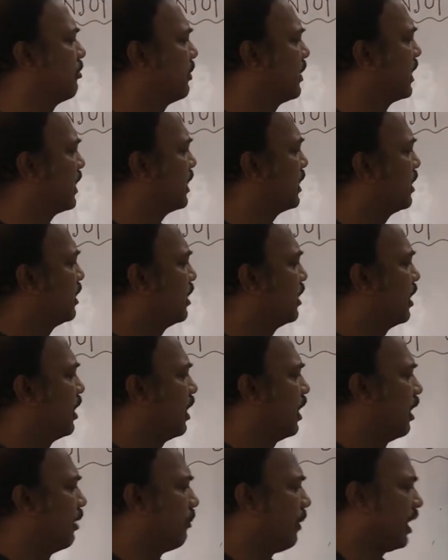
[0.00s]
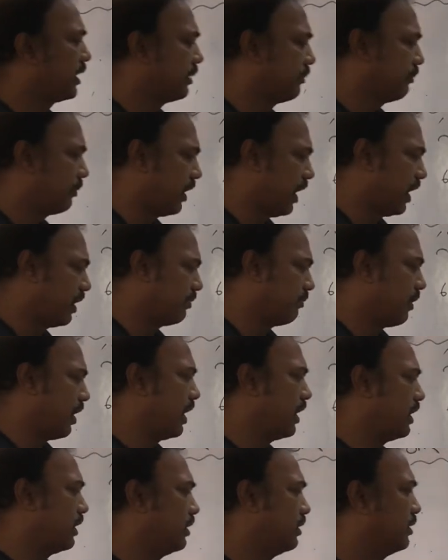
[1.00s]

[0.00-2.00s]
be multiplied by